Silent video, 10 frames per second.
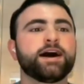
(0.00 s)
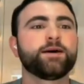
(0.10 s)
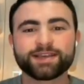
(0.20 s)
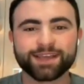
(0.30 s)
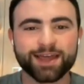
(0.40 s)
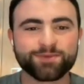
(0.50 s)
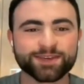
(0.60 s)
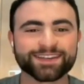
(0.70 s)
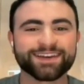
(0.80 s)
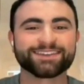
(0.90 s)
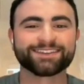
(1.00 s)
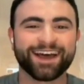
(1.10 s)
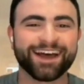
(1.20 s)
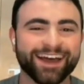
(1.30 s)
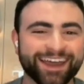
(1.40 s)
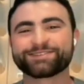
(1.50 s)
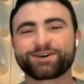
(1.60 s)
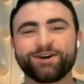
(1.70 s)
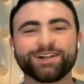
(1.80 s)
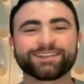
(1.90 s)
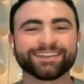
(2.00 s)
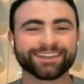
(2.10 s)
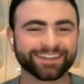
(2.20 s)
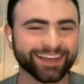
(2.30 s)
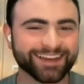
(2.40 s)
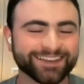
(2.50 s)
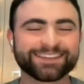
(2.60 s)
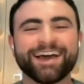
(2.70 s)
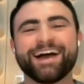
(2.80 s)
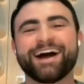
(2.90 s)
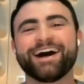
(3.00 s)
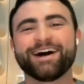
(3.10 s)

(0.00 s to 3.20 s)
is my side business. It is called Lidlace.